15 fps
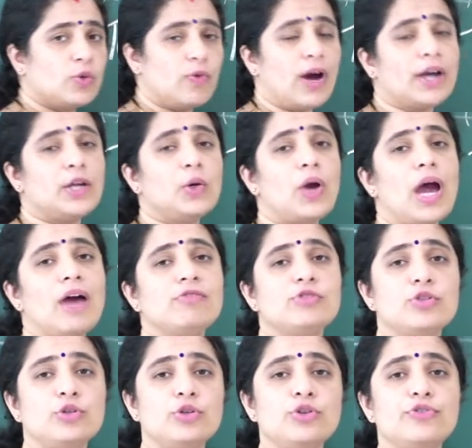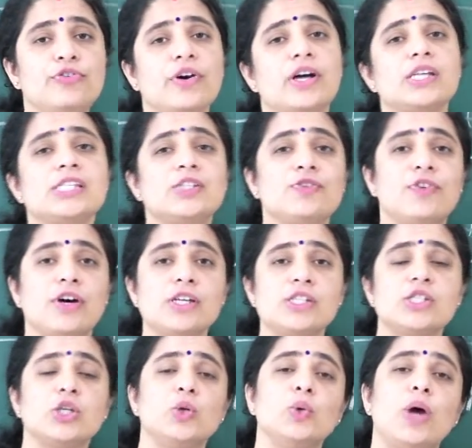what you have to do first?
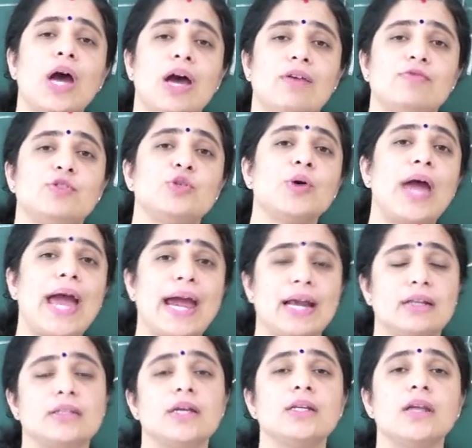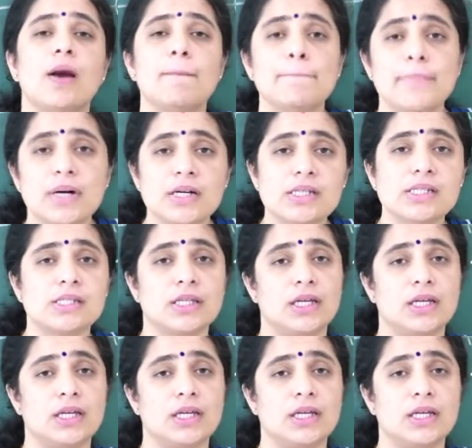First you have to add the numbers